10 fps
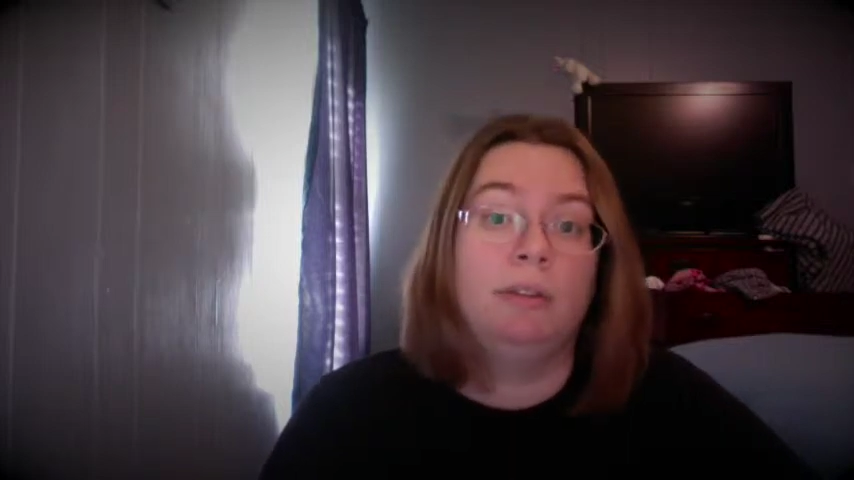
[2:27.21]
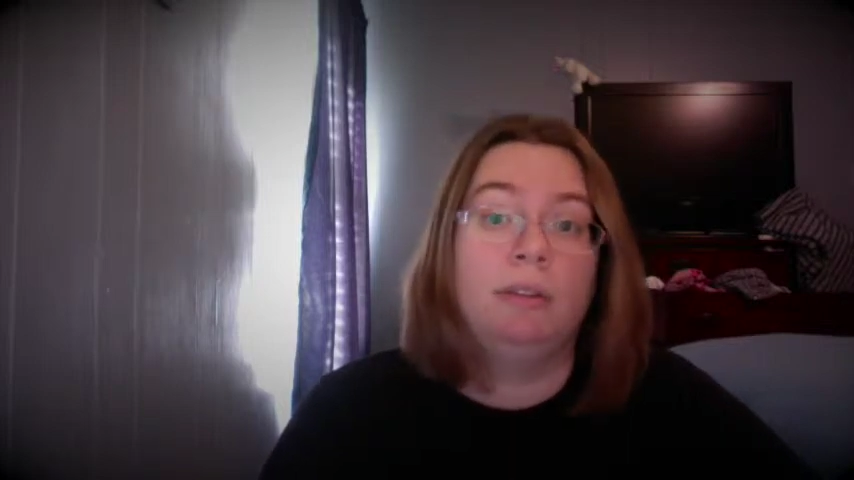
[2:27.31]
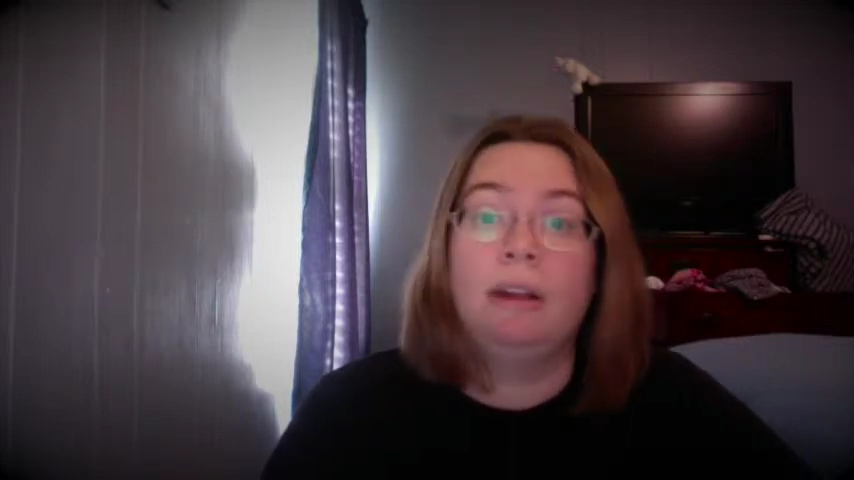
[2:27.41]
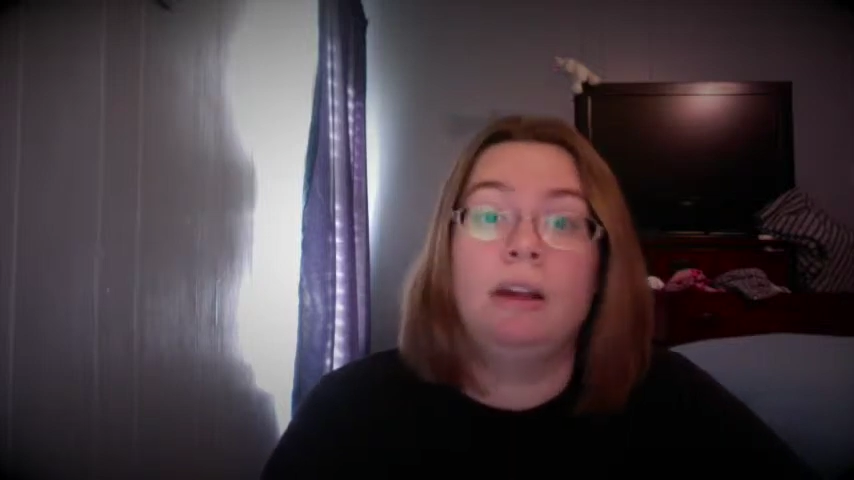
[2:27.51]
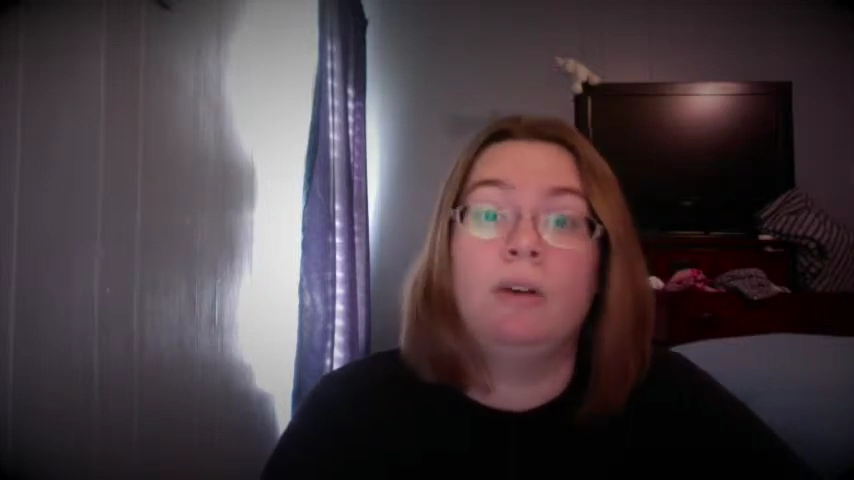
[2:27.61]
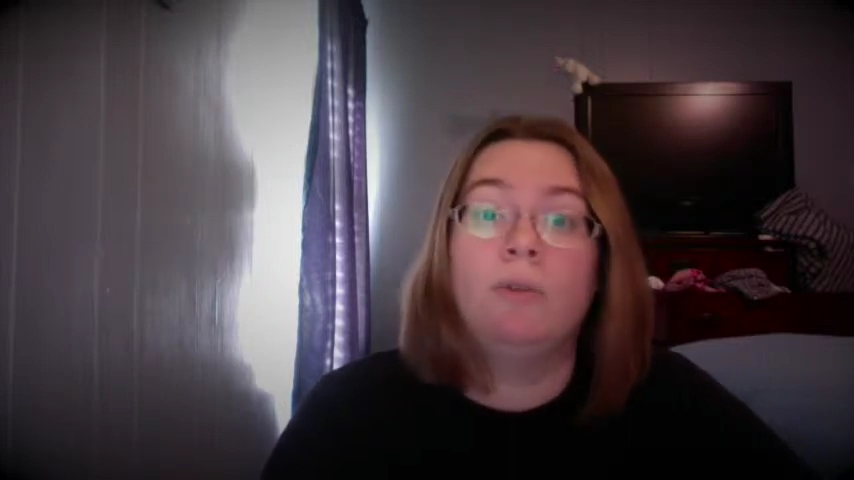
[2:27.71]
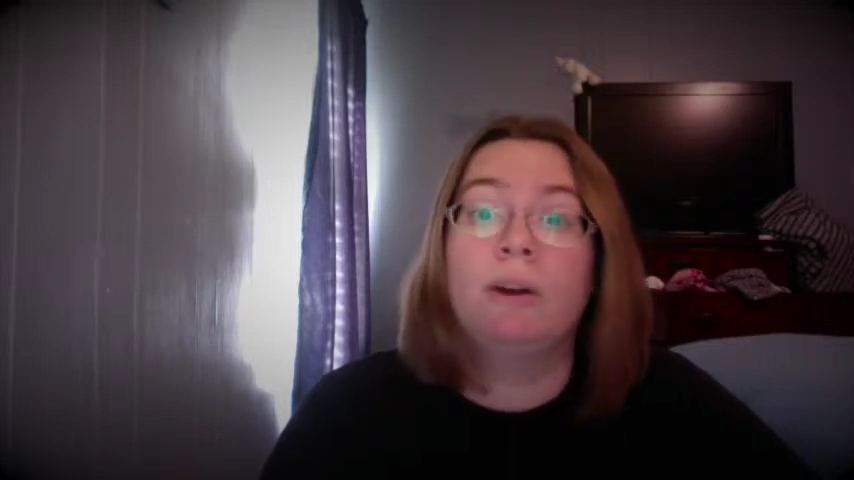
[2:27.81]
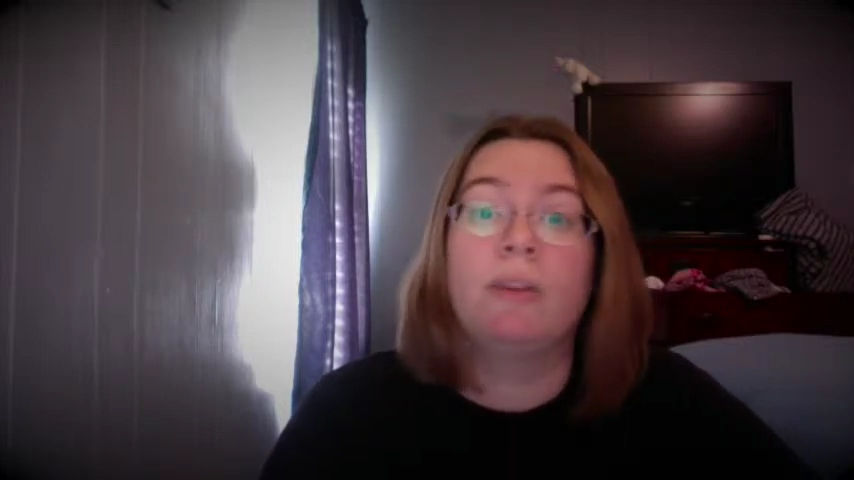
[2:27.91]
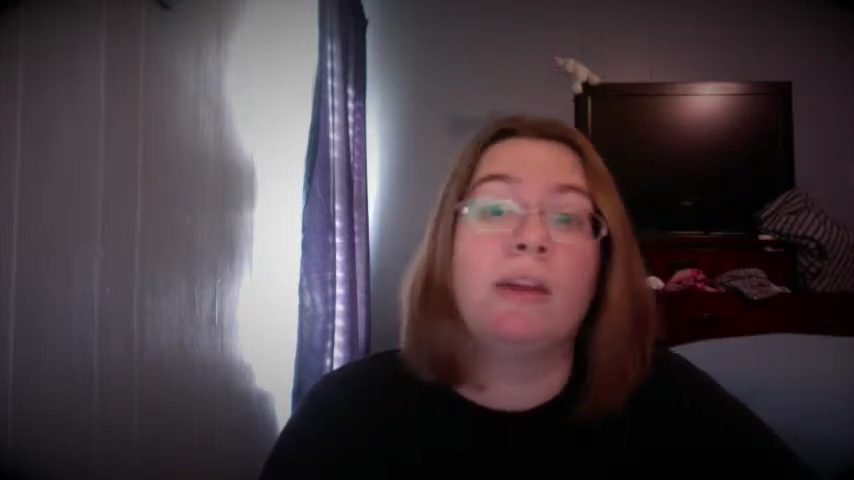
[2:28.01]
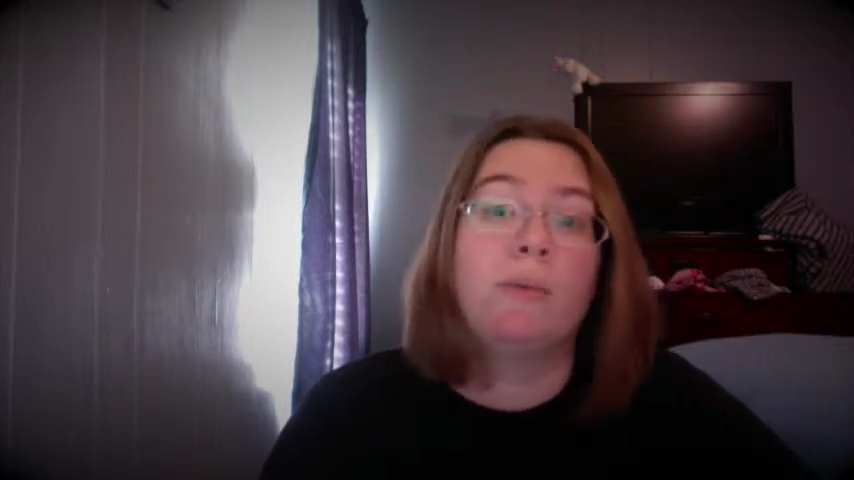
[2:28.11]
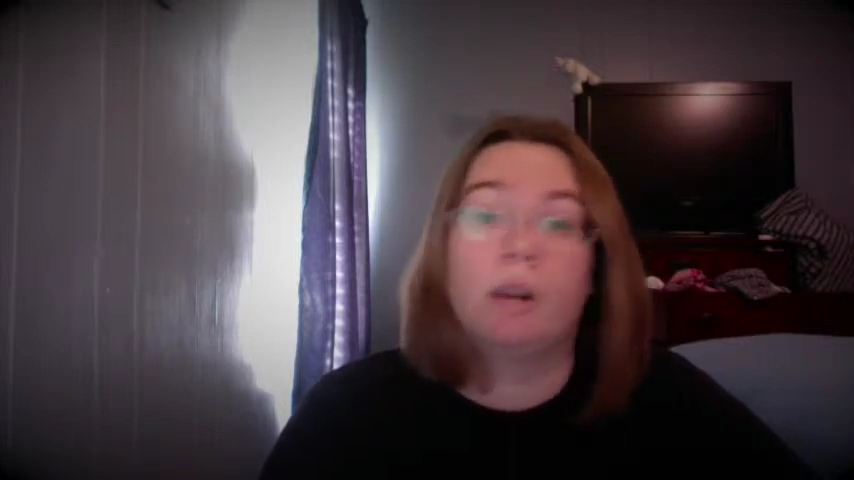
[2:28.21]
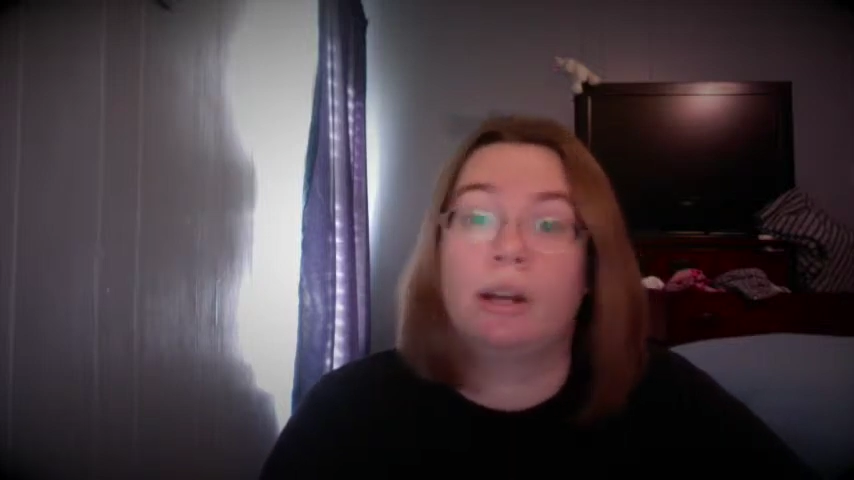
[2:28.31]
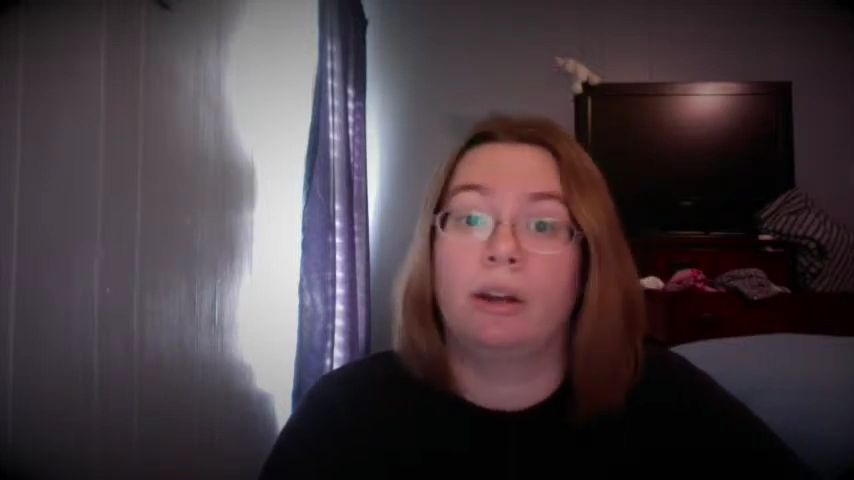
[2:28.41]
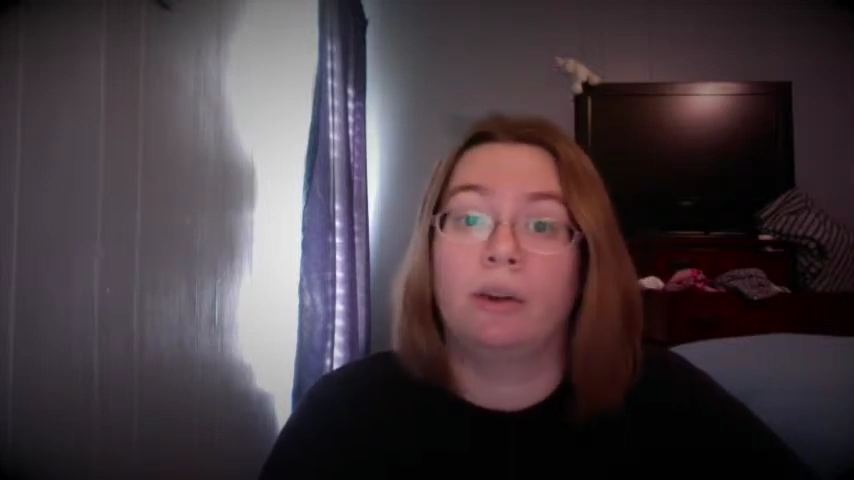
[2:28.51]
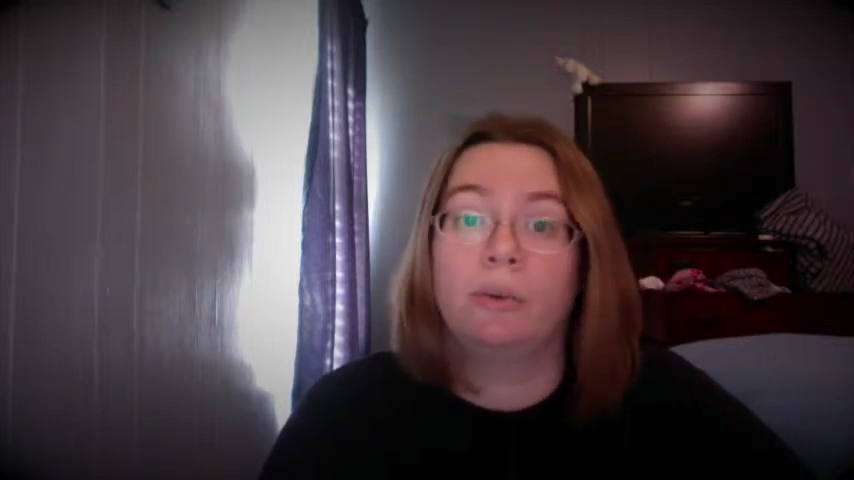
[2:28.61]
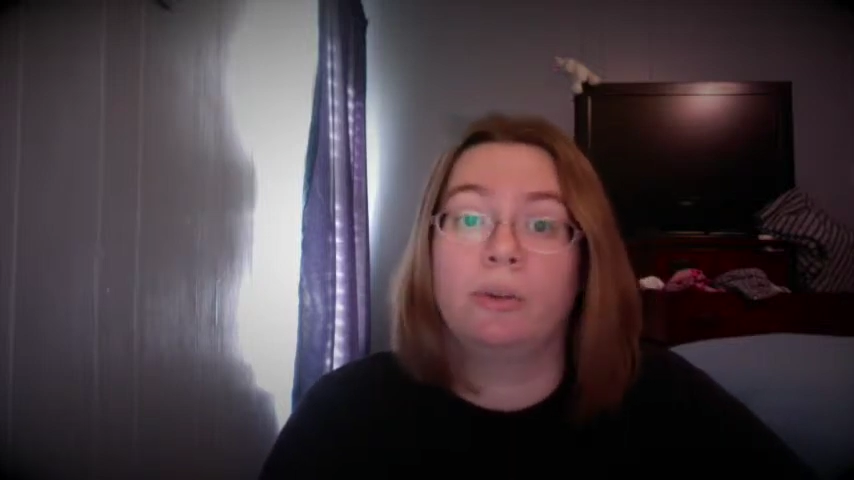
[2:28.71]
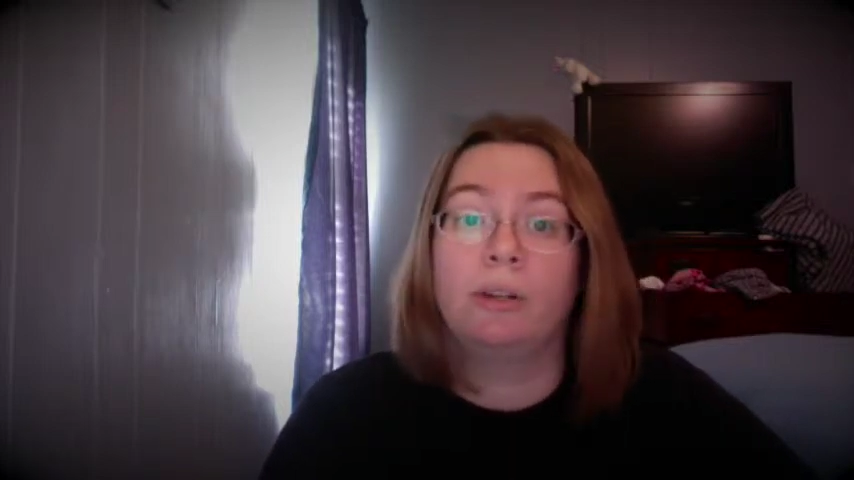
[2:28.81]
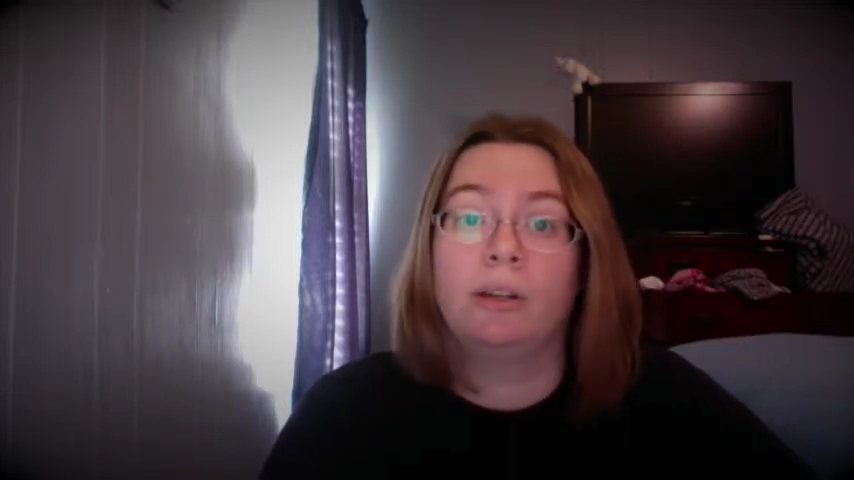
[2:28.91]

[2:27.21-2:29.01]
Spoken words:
They go where they want to go.